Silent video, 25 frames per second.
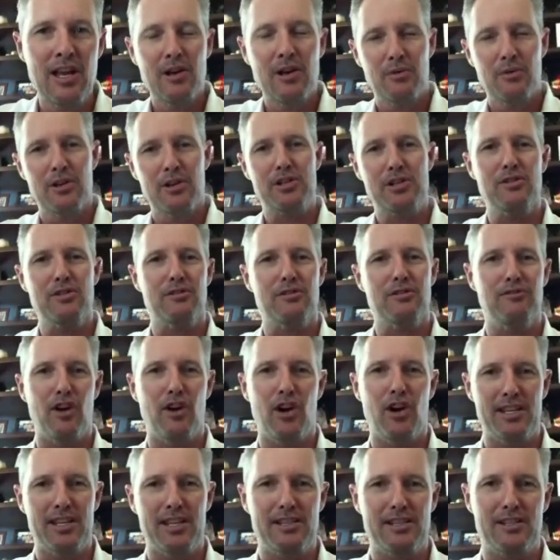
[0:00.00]
What's your
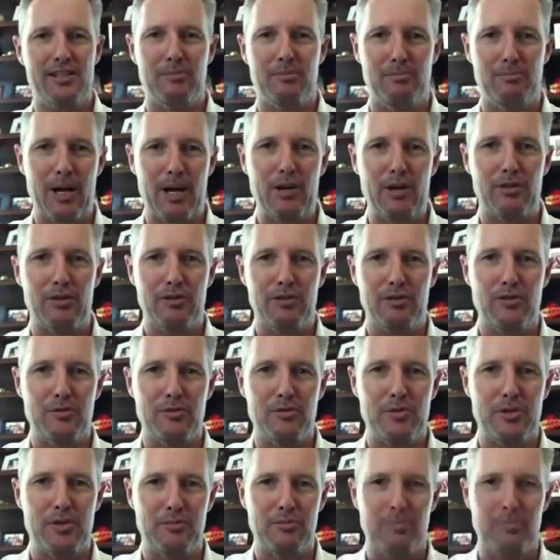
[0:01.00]
advice to both
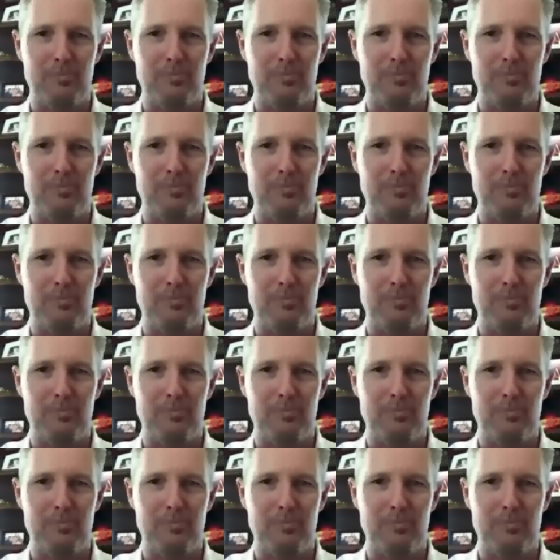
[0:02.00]
groups of